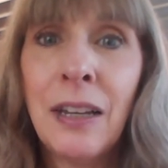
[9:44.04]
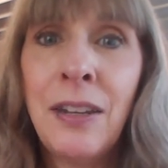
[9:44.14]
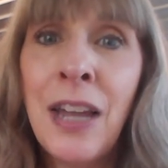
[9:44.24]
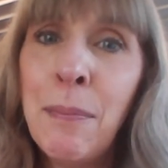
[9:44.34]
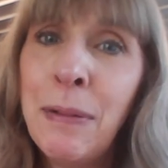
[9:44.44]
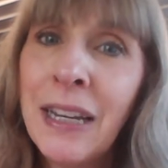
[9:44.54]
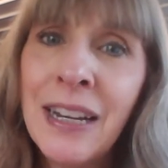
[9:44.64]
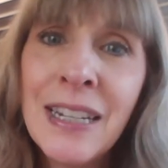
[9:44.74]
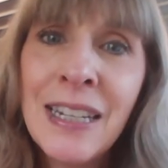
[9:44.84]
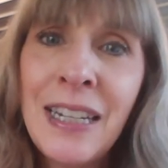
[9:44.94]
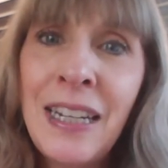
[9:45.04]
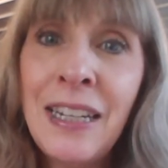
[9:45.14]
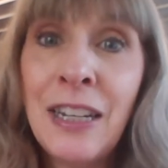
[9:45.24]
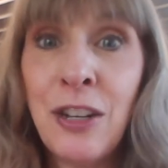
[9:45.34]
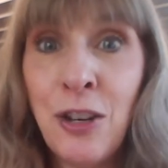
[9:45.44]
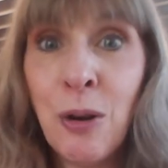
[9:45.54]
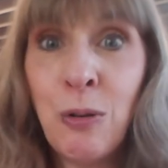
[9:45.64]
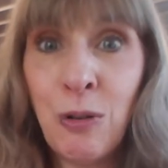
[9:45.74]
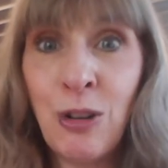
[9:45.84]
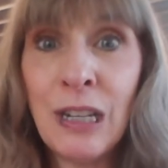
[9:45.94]
Not because he didn't know
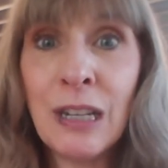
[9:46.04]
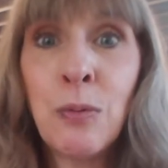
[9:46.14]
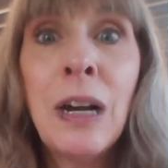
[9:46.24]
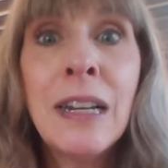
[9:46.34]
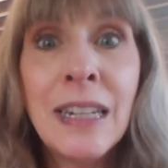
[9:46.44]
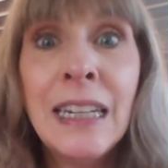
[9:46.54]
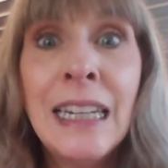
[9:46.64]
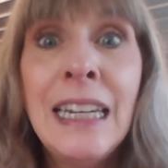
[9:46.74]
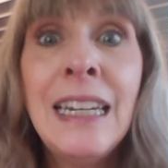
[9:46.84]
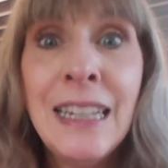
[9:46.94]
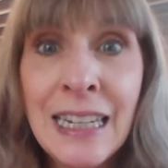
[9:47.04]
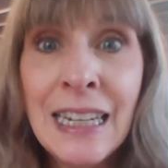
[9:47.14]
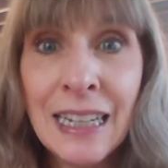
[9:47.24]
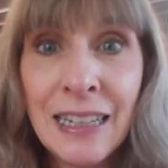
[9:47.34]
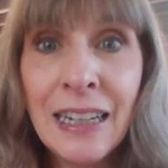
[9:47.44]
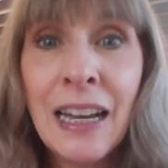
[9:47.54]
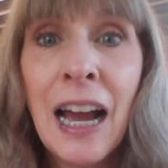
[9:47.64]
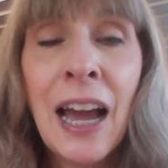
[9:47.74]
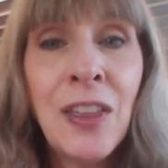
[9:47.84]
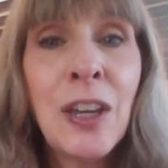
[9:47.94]
who Jesus was, he did.
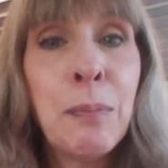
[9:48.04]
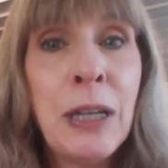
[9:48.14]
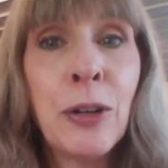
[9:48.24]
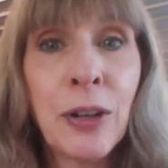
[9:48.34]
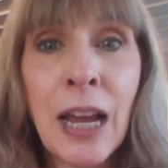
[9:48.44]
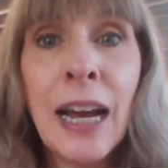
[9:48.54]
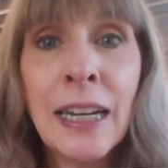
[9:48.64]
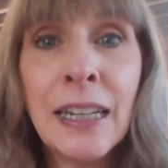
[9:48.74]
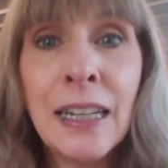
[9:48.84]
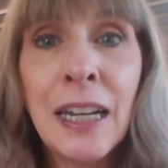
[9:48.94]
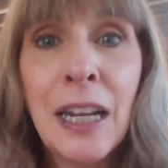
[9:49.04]
I think Peter got it.